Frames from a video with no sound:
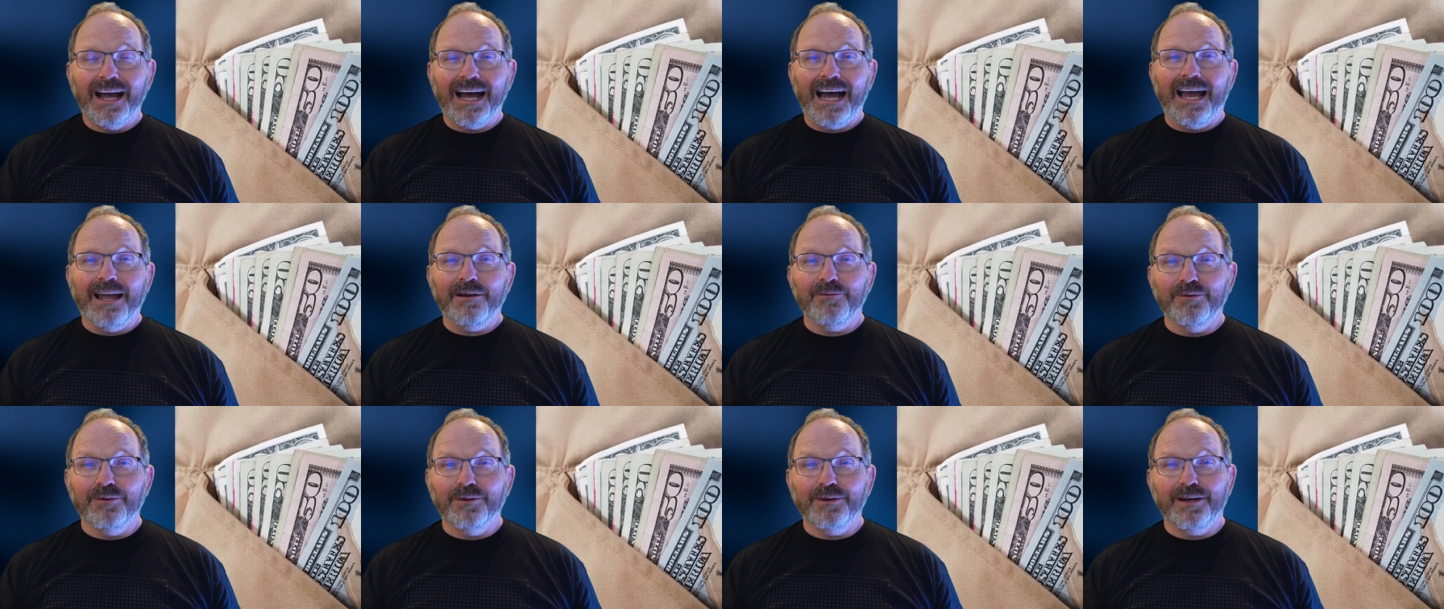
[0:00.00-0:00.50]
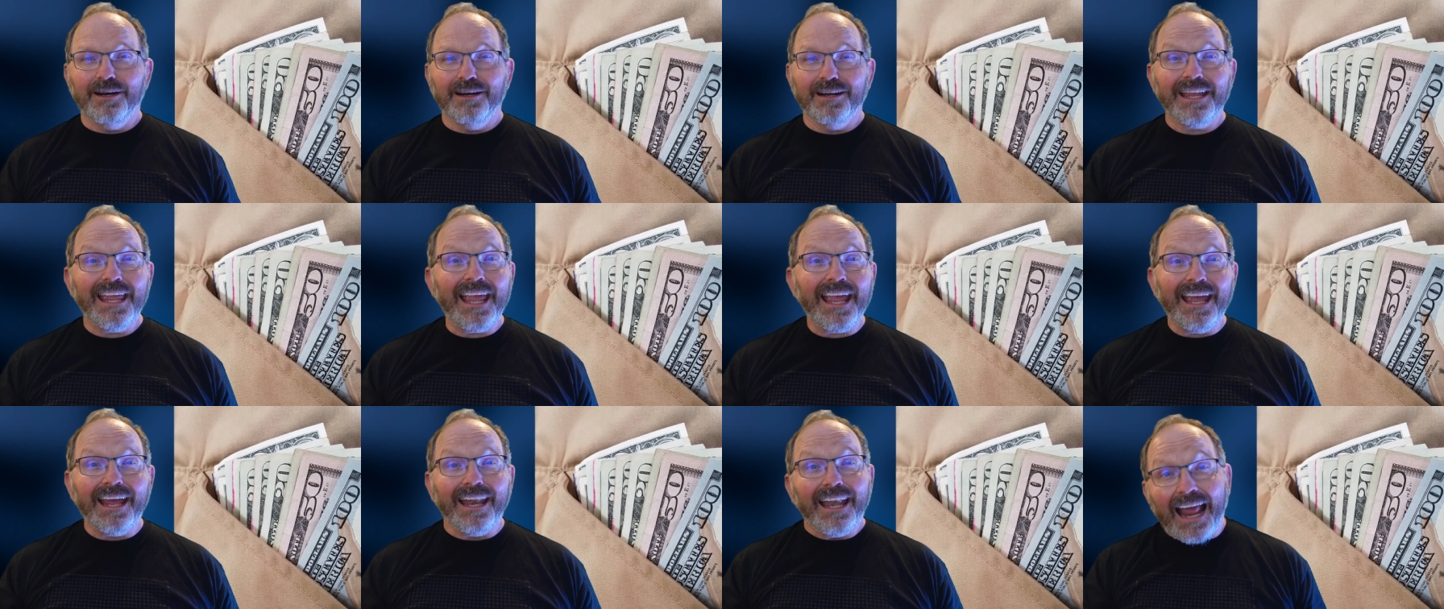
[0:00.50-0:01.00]

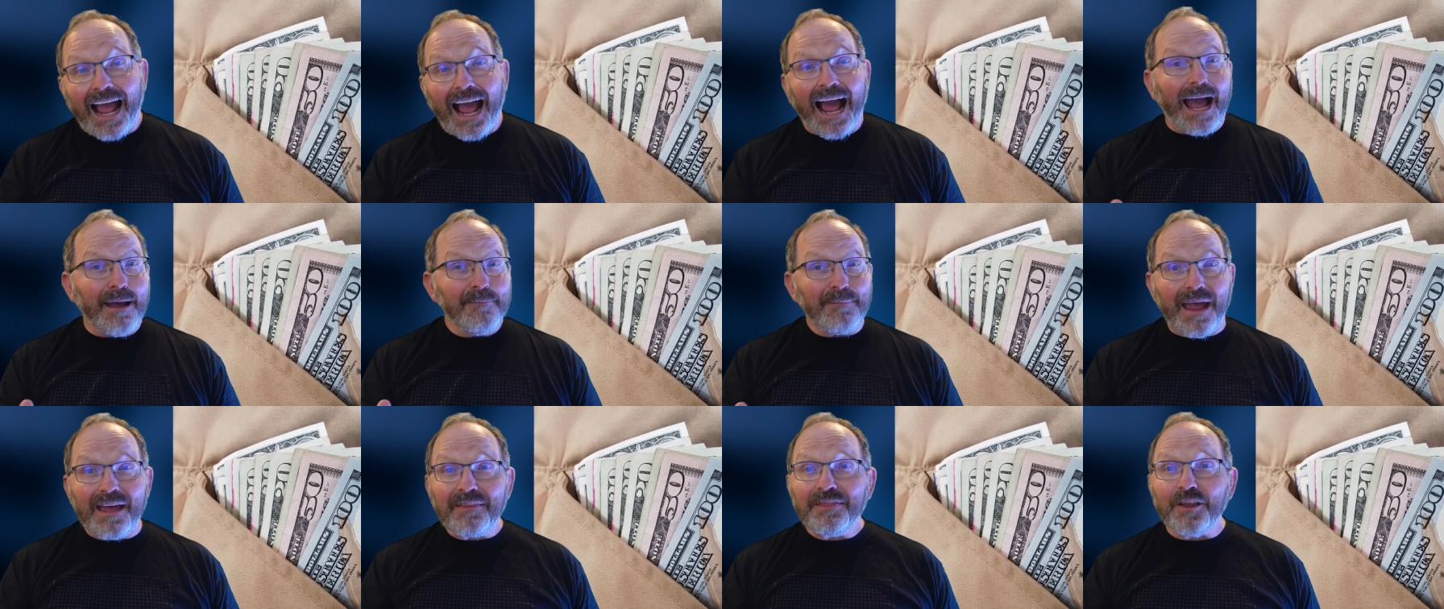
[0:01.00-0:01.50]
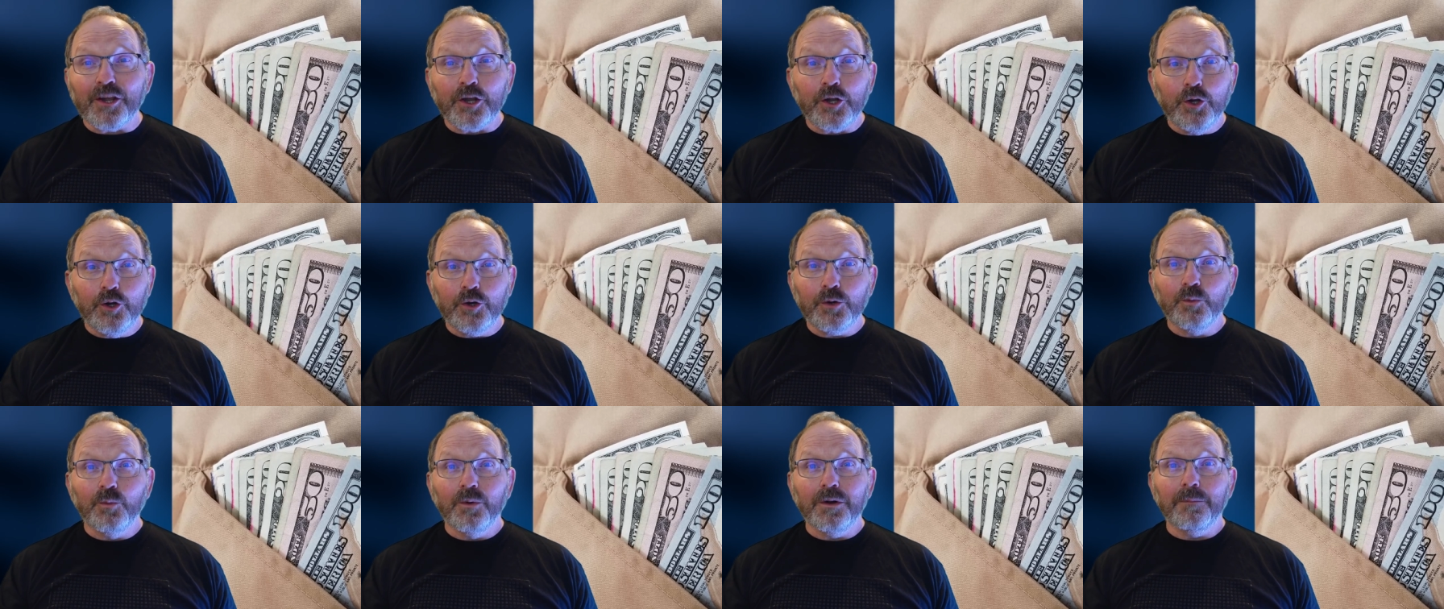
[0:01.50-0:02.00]
Again, I'm at the
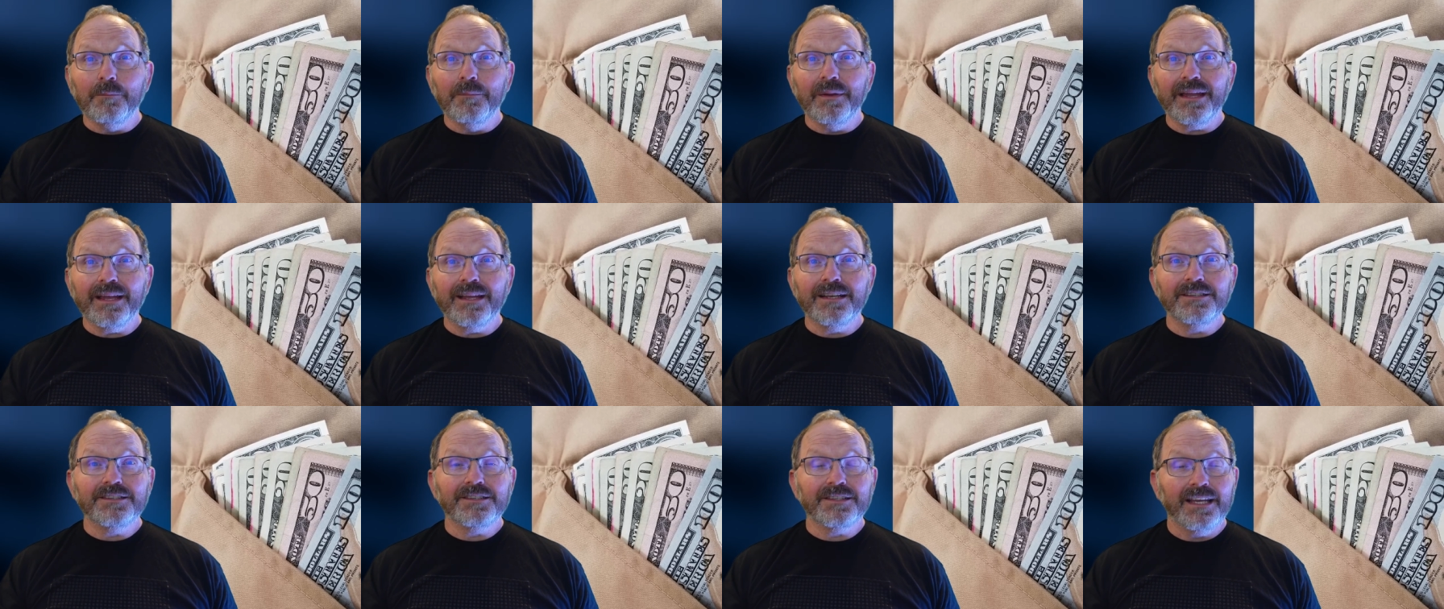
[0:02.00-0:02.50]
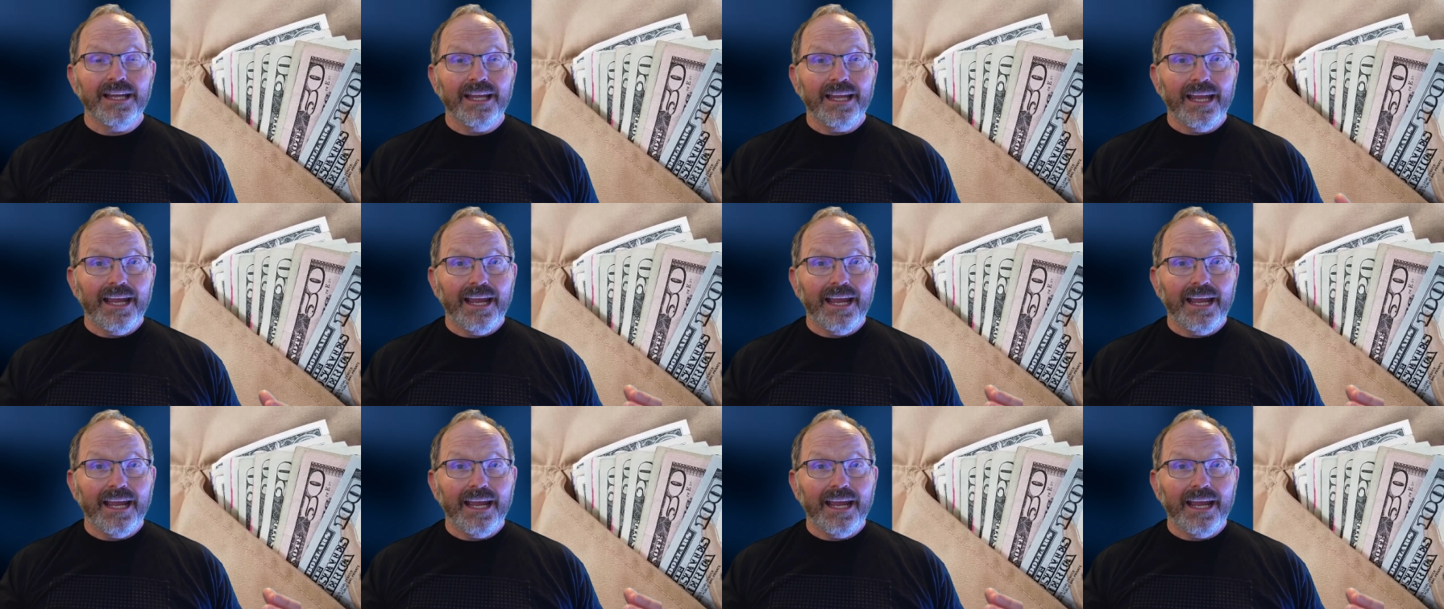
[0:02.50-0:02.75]
Goodwill bins,